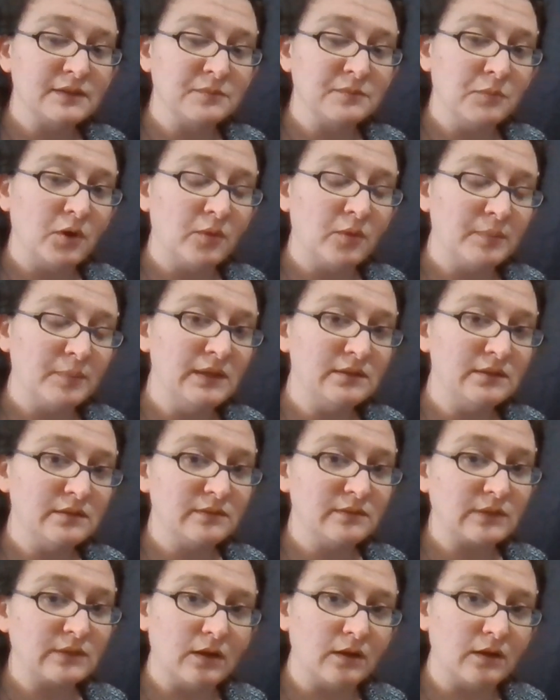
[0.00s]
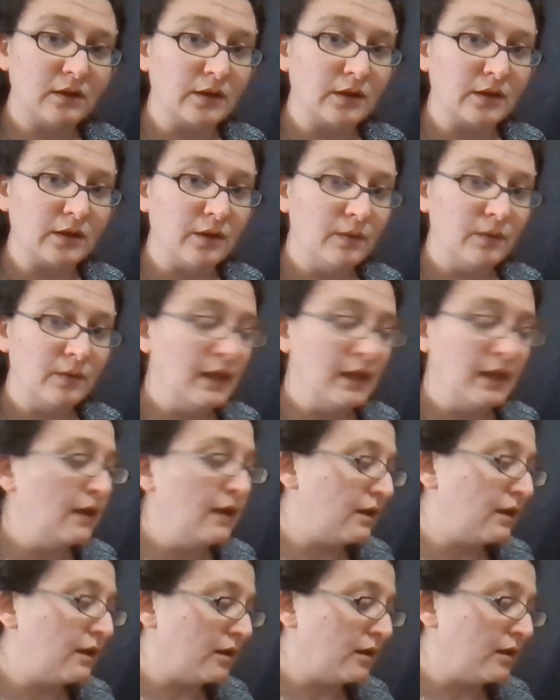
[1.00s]
small piece of cargo
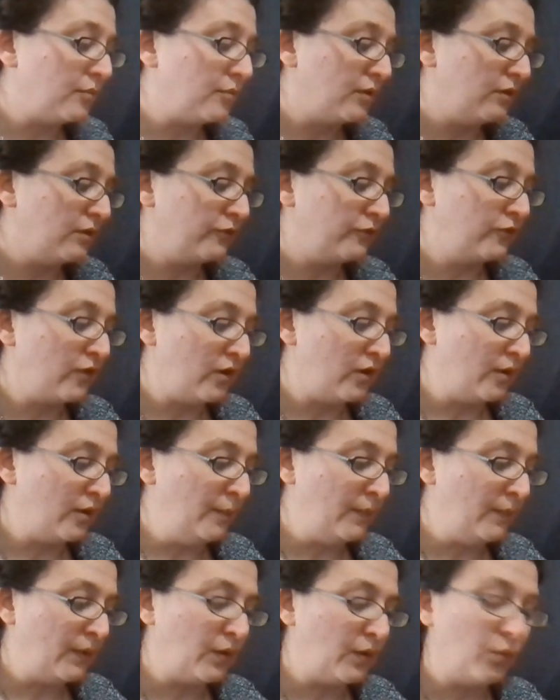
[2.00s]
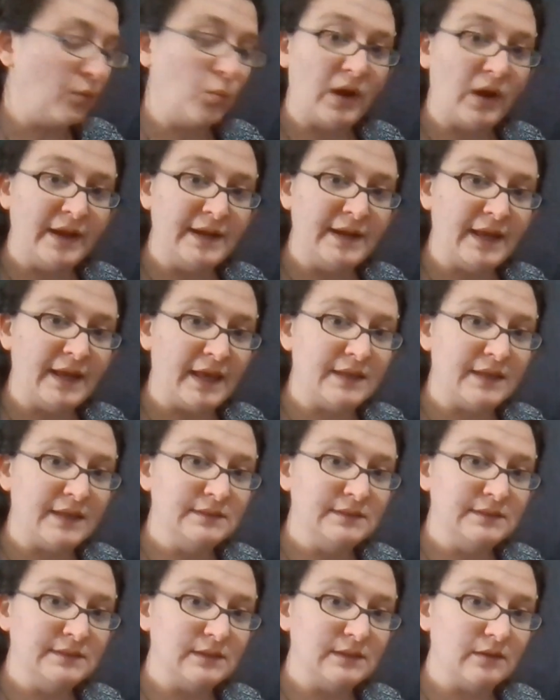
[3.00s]
from one
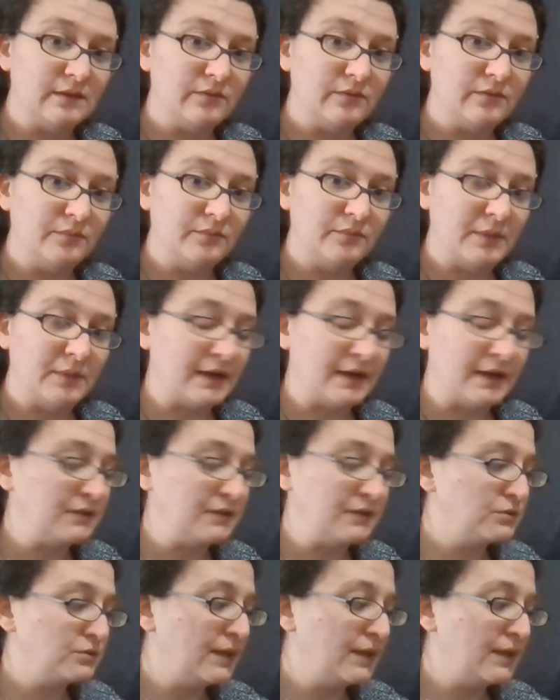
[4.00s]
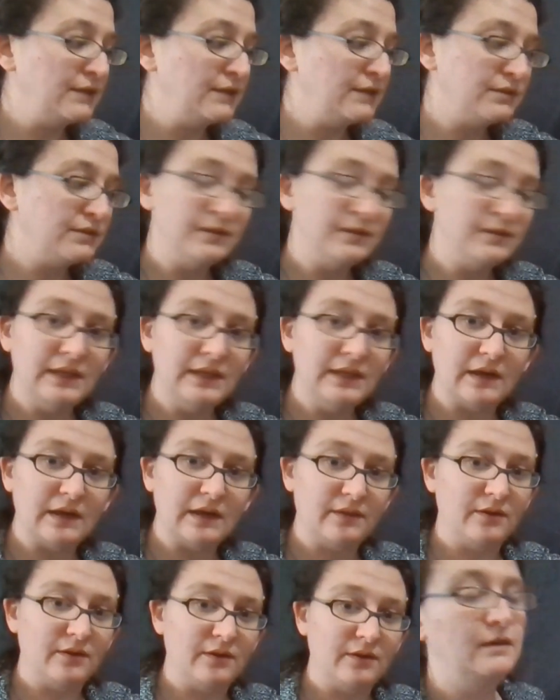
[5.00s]
end of my tray to the
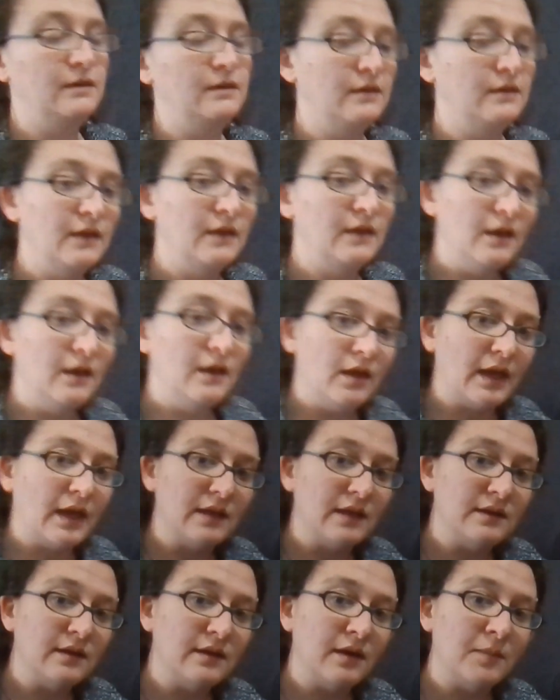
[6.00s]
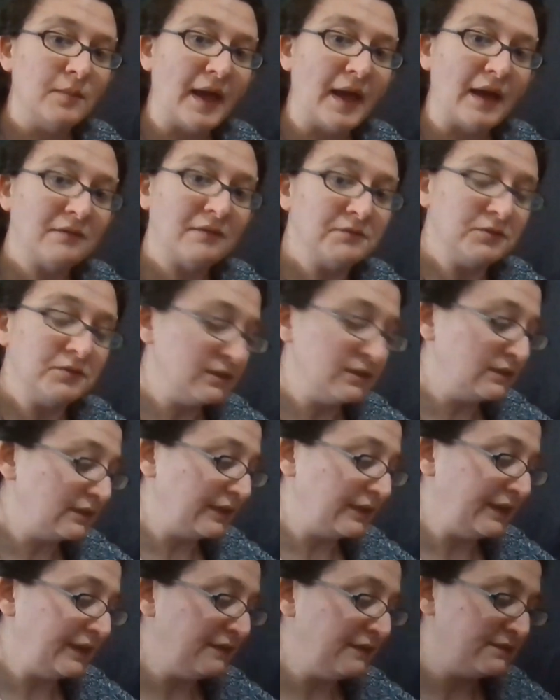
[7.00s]
other. And after it
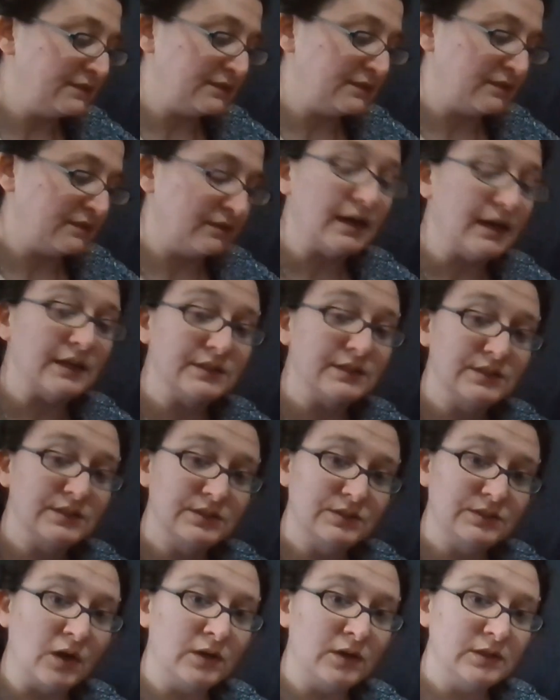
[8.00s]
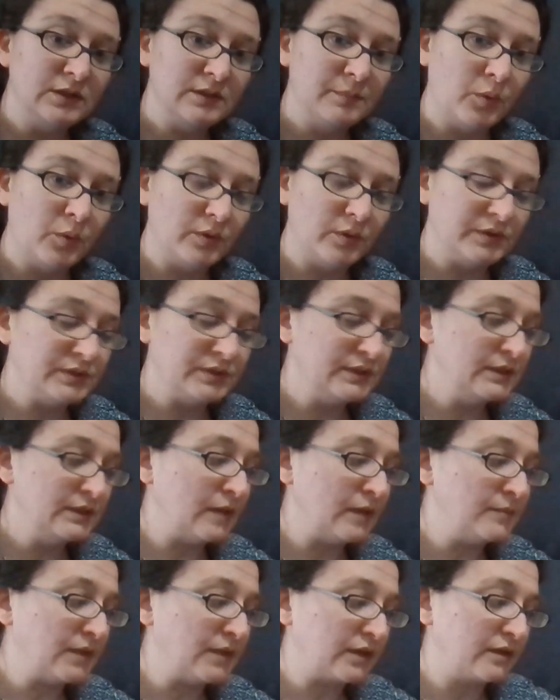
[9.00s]
leaves the start portion,
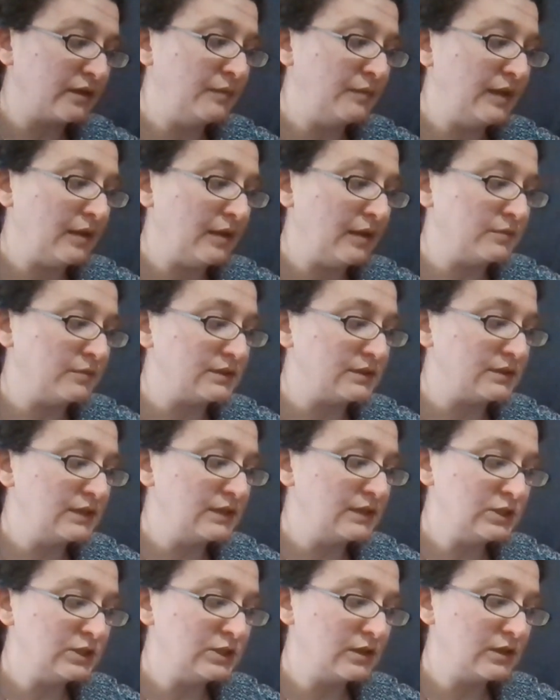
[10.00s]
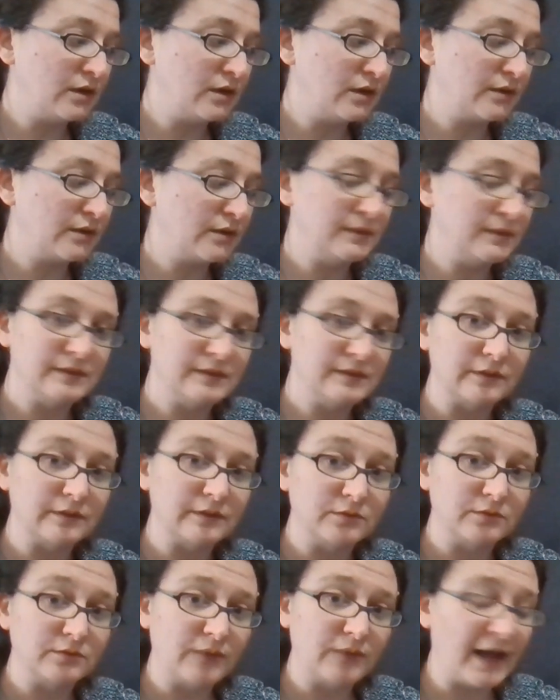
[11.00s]
I'm not going to be able to touch the cargo until
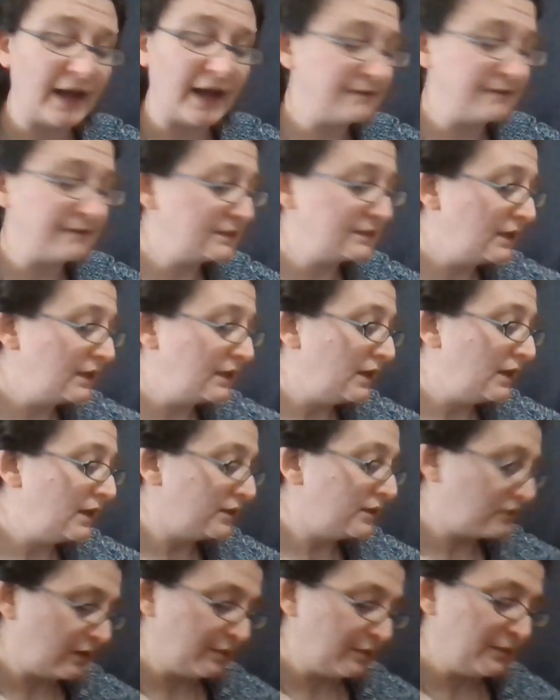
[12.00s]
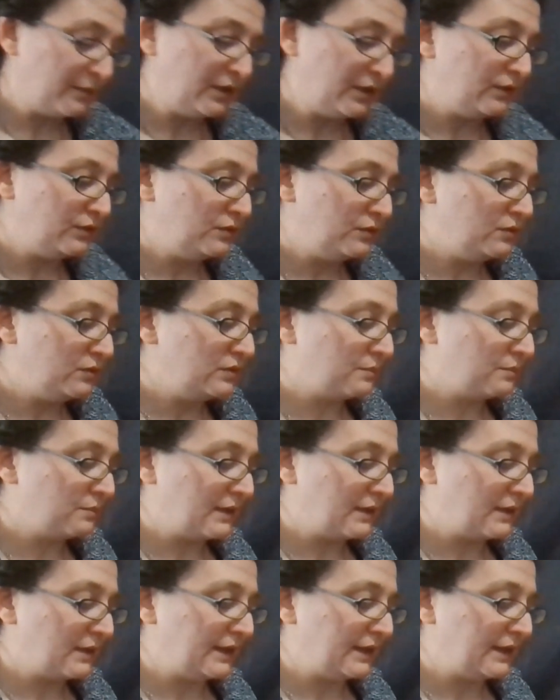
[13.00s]
it arrives. So I'm going to use
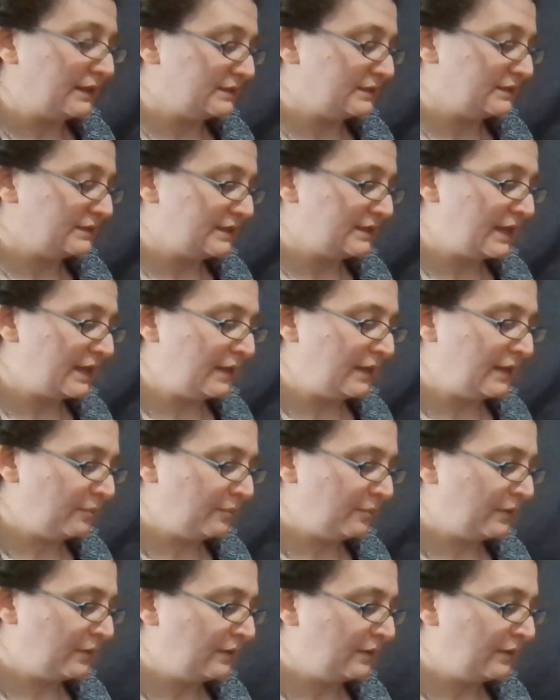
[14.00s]
my tape